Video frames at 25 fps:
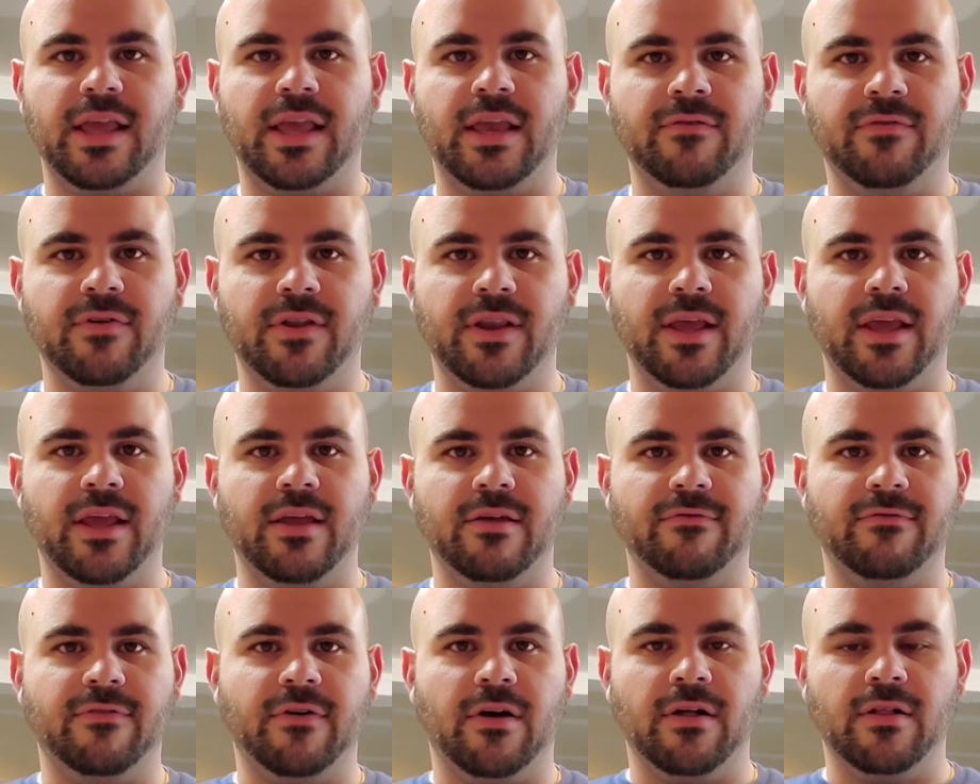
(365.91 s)
even
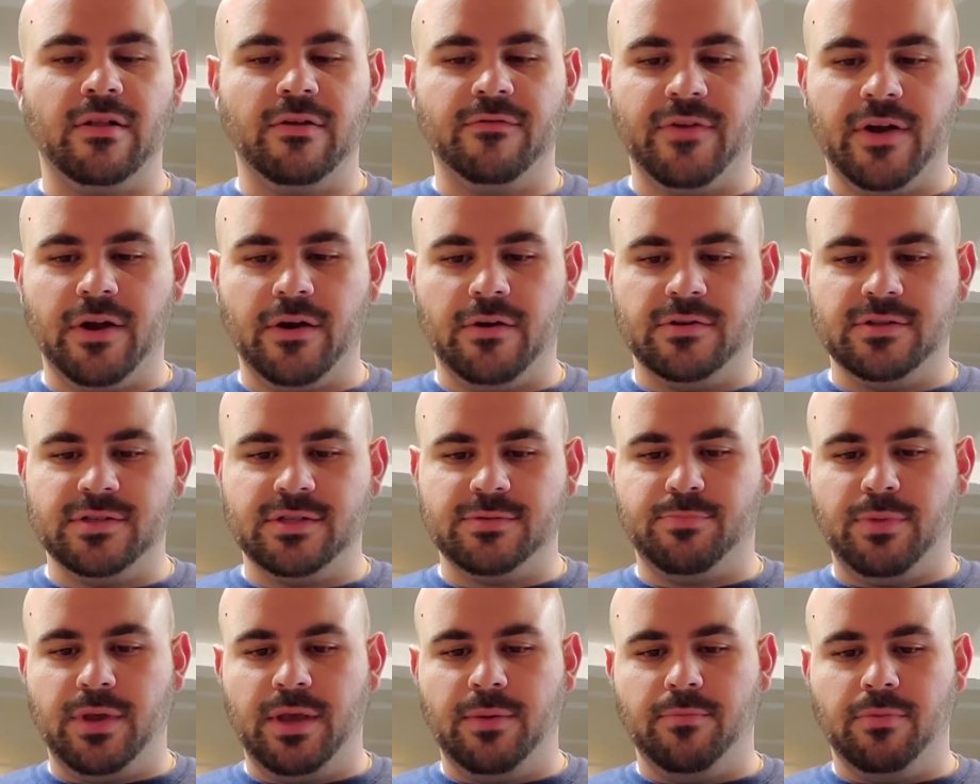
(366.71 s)
if all of Aaron's
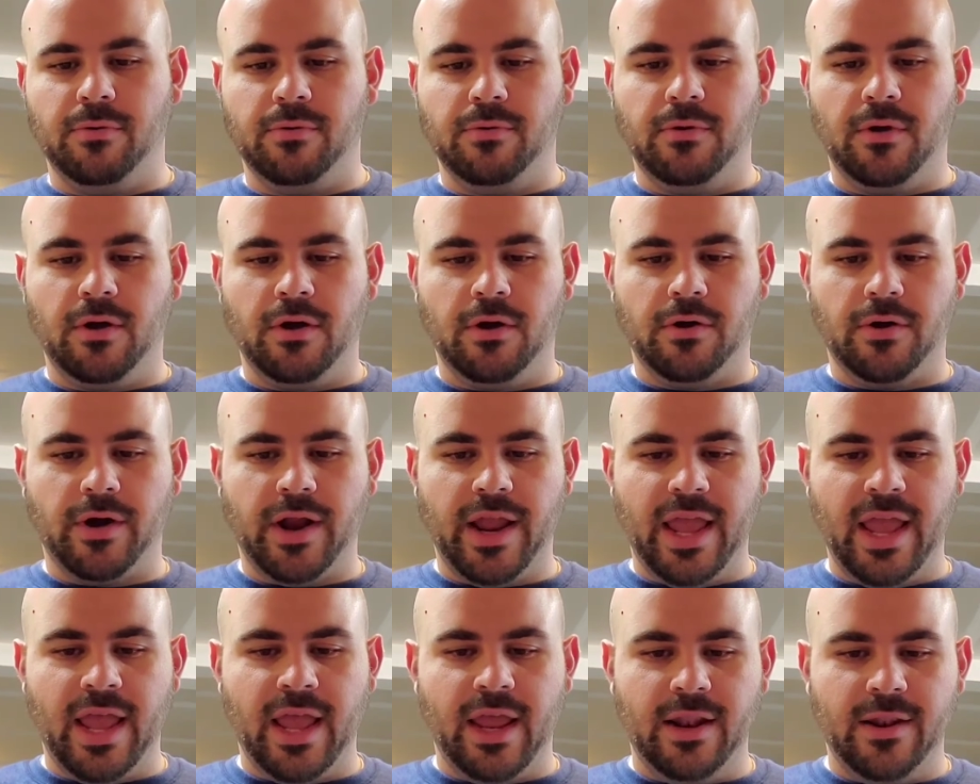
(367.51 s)
people are
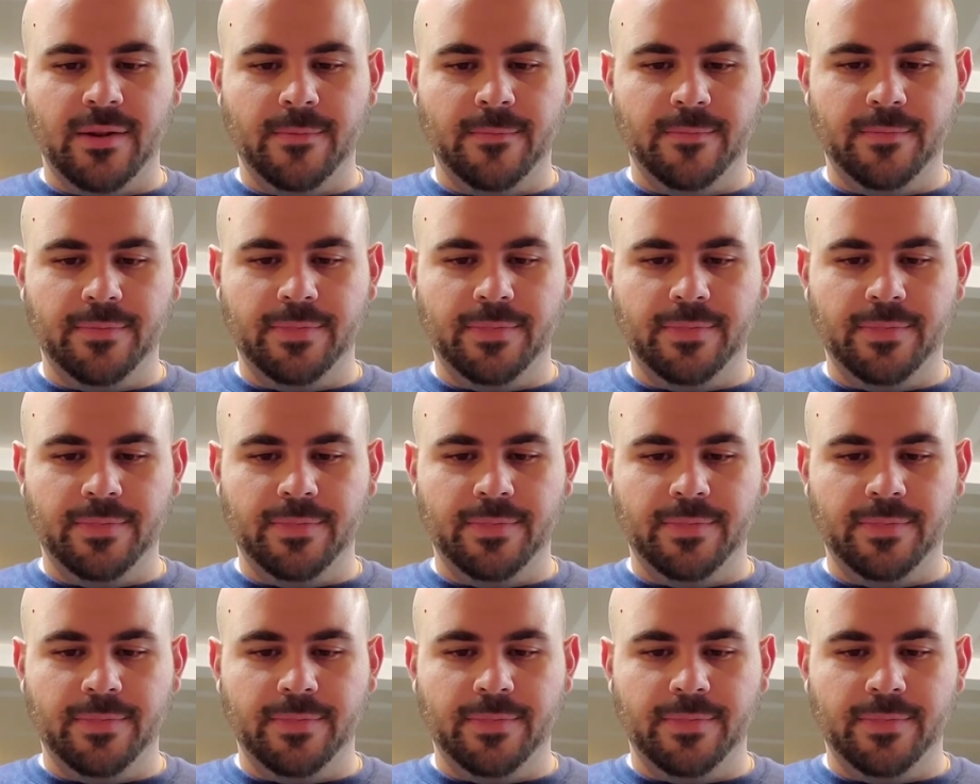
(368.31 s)
in.